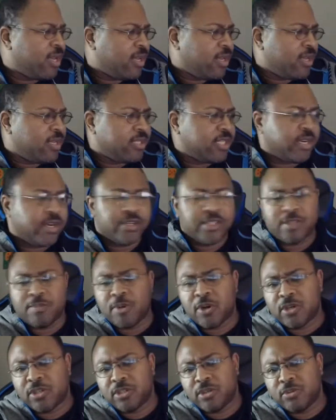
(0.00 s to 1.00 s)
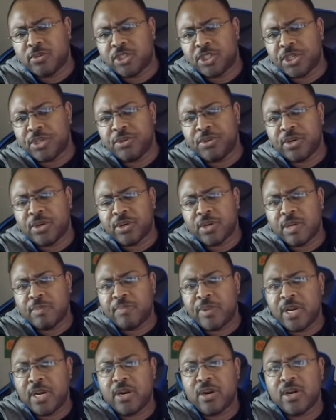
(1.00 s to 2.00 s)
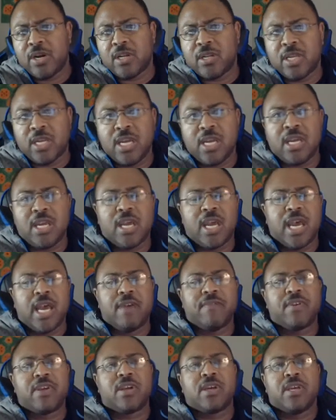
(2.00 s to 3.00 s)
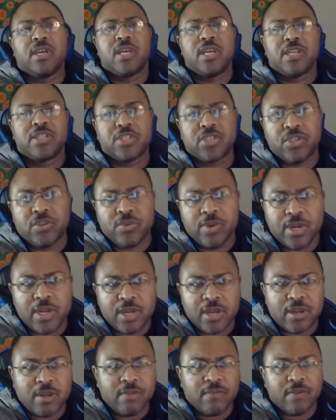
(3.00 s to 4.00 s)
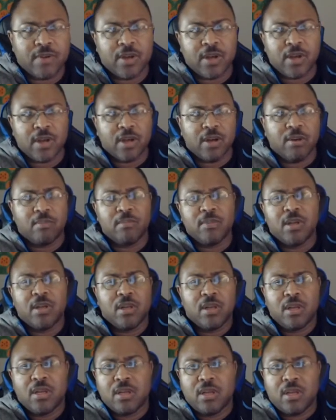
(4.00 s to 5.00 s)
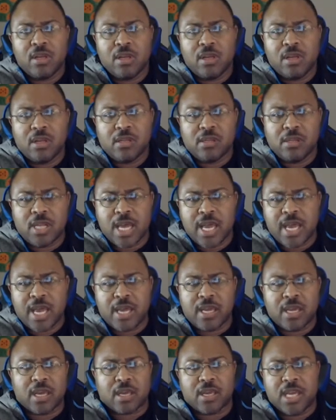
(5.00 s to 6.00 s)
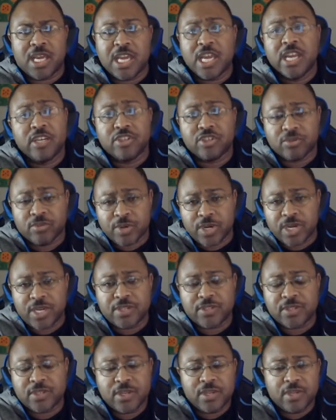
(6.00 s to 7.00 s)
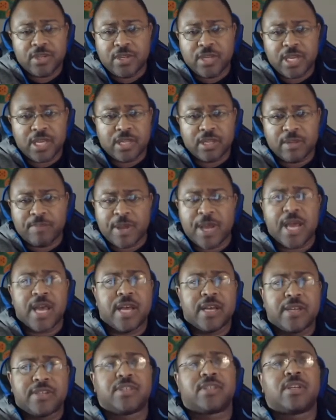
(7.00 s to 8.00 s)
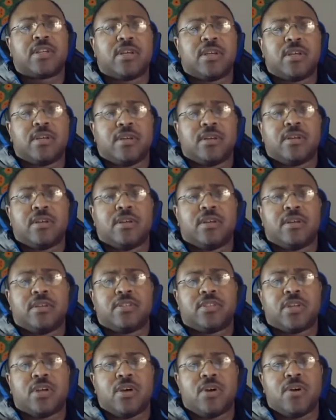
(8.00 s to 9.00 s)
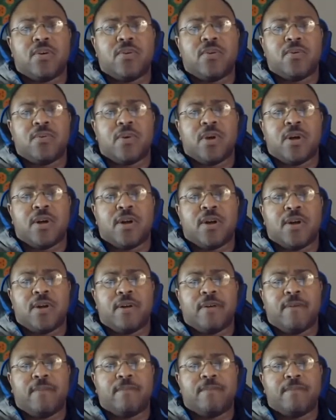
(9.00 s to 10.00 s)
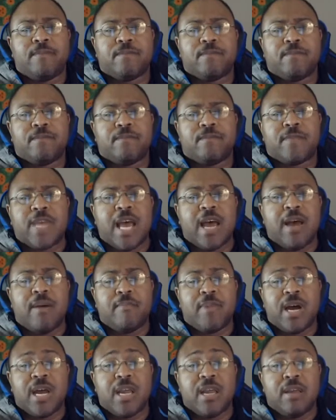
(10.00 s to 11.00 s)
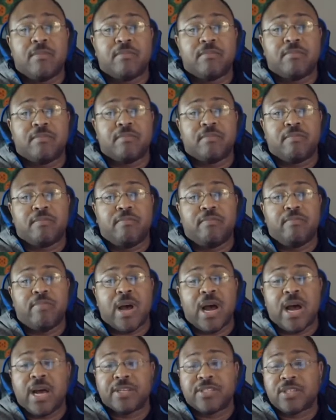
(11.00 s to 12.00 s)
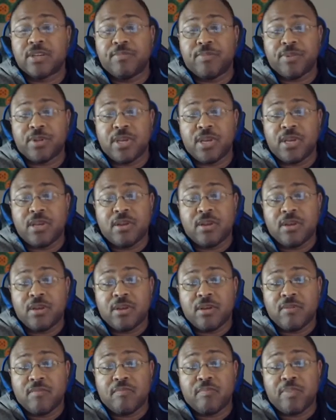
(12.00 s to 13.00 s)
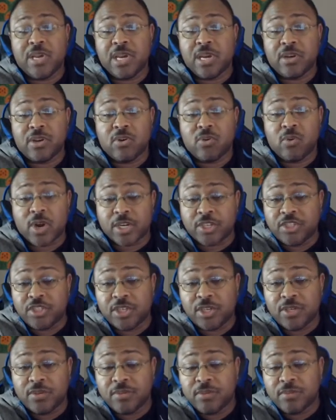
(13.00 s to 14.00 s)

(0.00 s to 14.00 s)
Terrace Marshall Jr. apparently having a history of leg injuries in the past. So that might possibly be in question